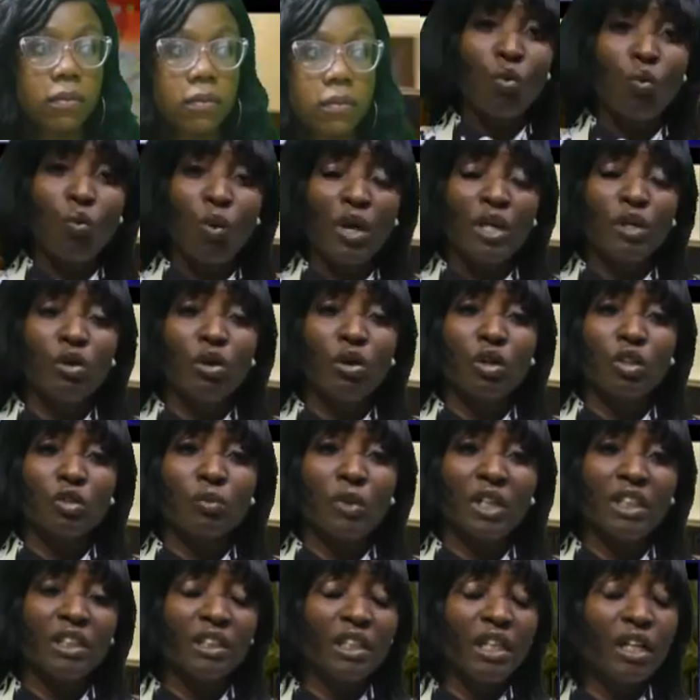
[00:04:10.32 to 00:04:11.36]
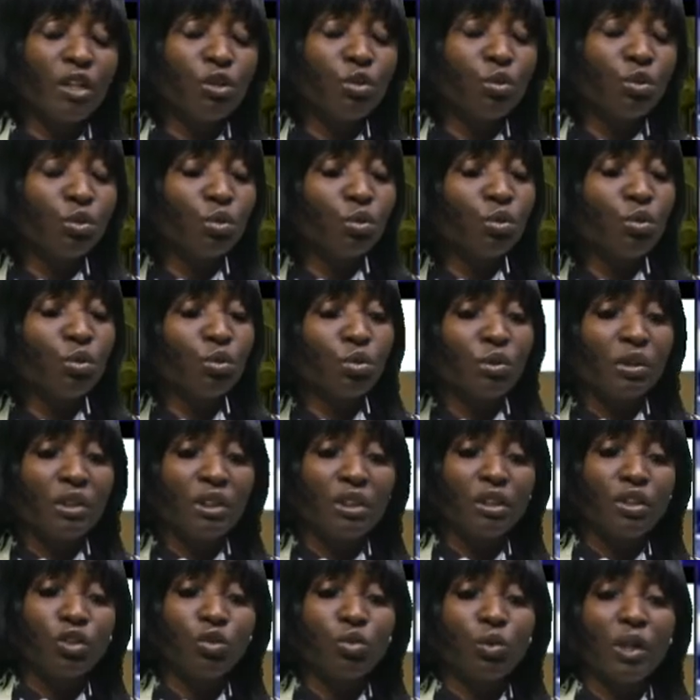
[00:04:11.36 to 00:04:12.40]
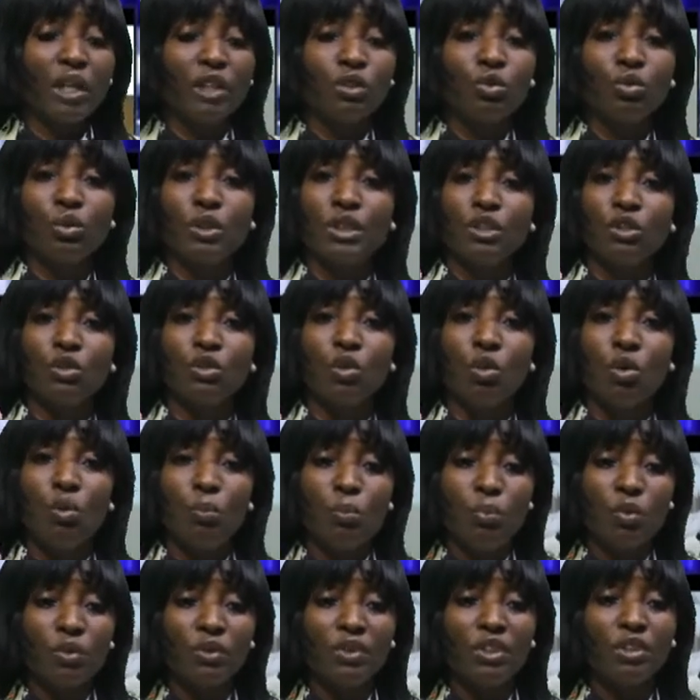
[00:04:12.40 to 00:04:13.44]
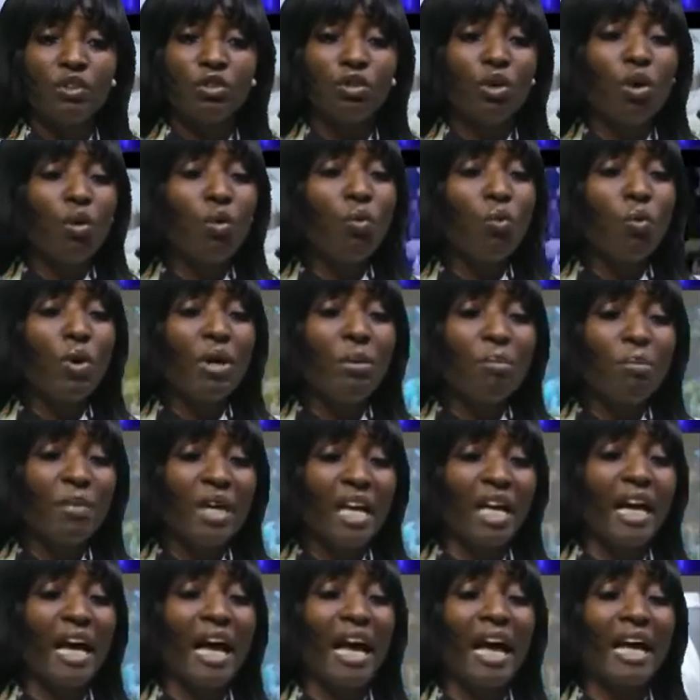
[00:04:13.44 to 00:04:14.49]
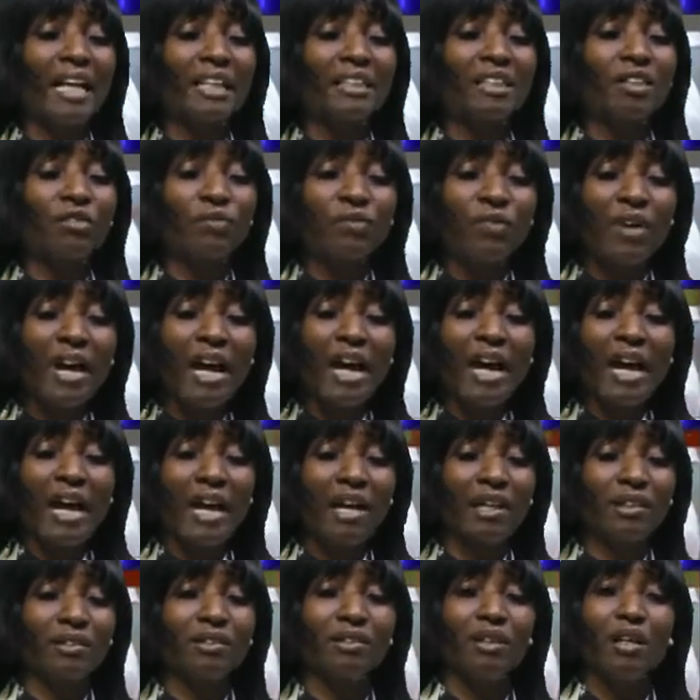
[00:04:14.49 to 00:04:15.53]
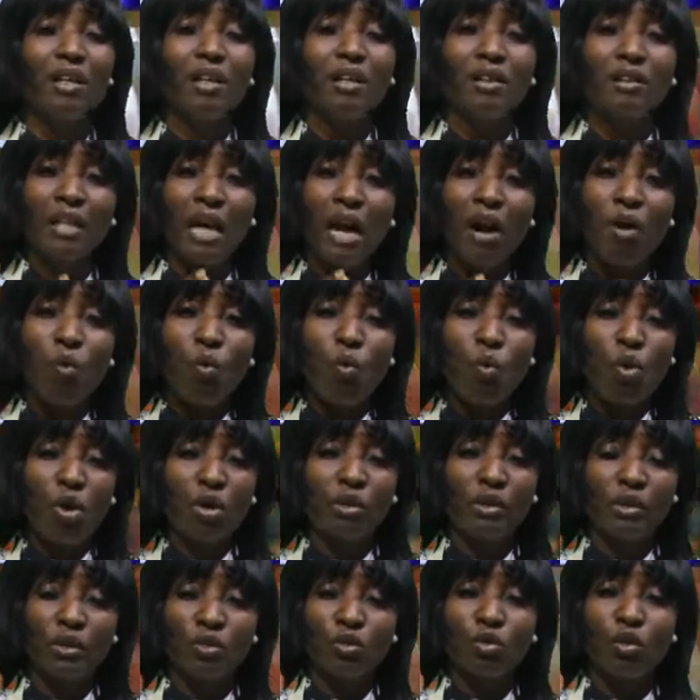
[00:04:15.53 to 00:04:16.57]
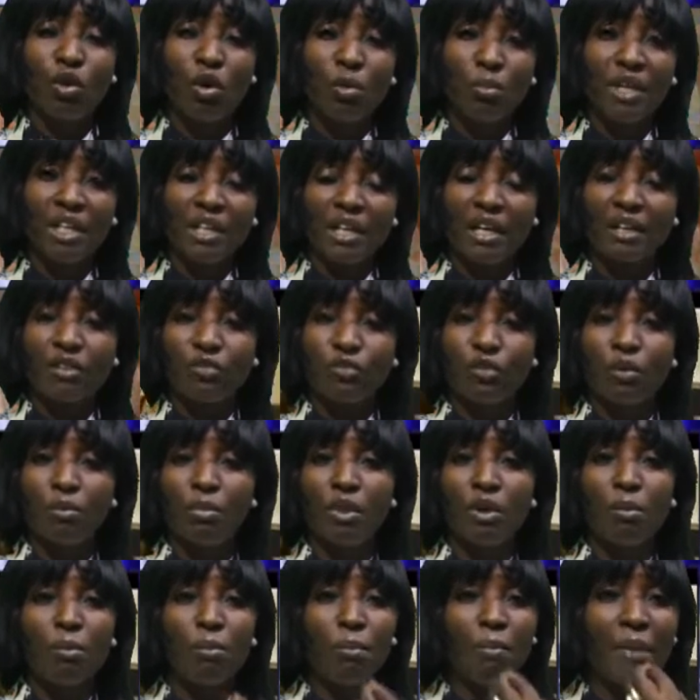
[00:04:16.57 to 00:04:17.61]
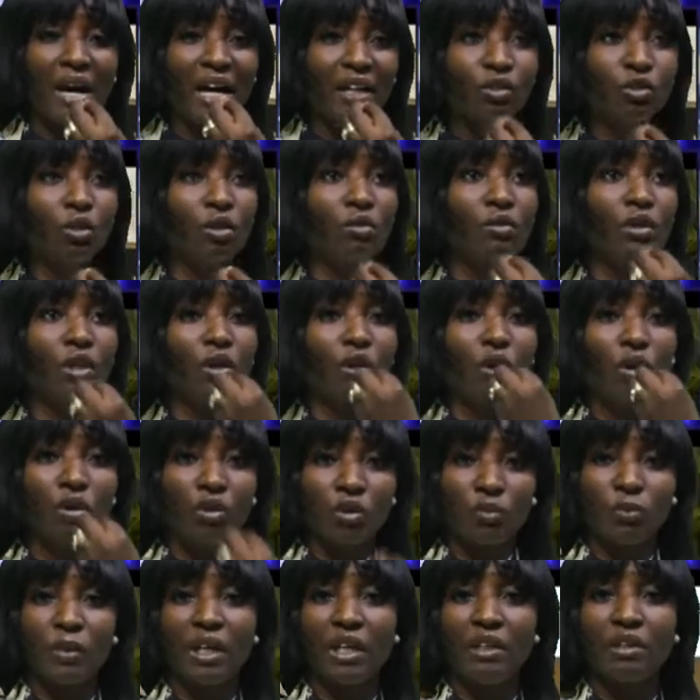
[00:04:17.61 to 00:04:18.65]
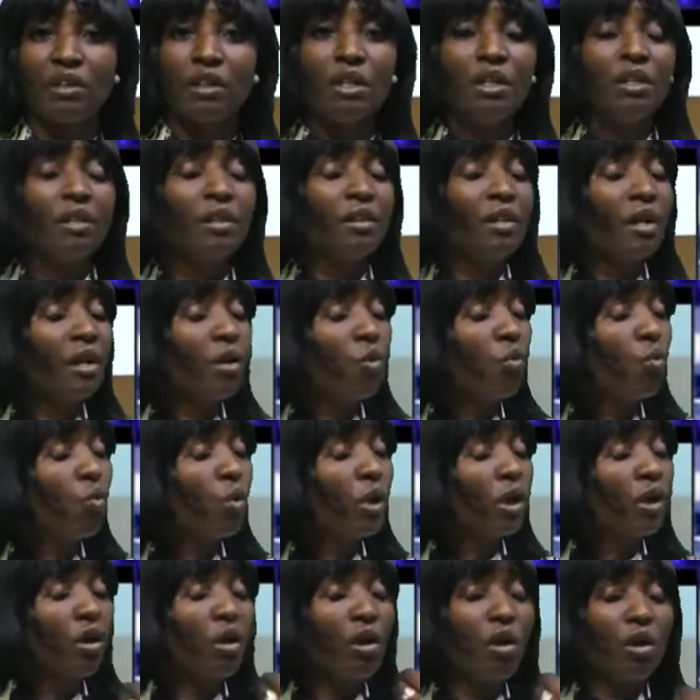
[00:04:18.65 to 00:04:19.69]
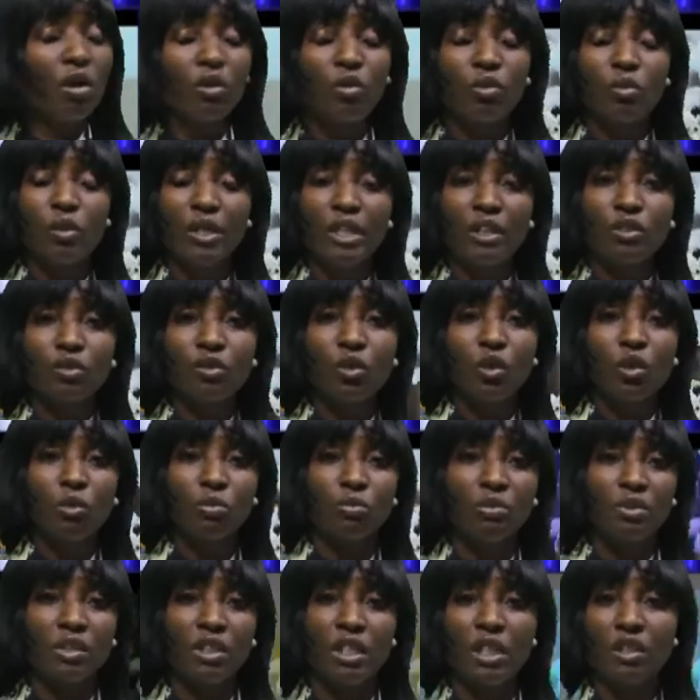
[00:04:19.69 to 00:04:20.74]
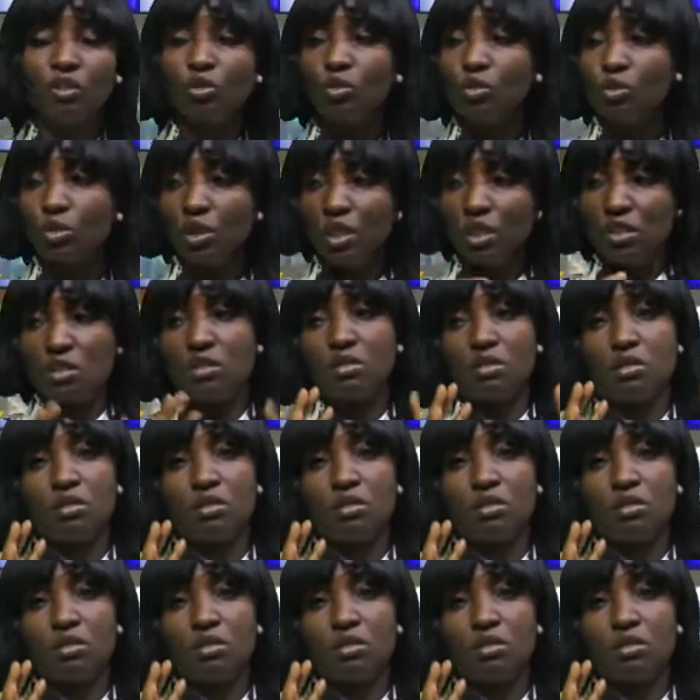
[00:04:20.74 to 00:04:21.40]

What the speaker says: When your husband tell you to do this, you are doing the opposite. Some women, as far as that word is coming out from the mouth of the husband, they will always object to it.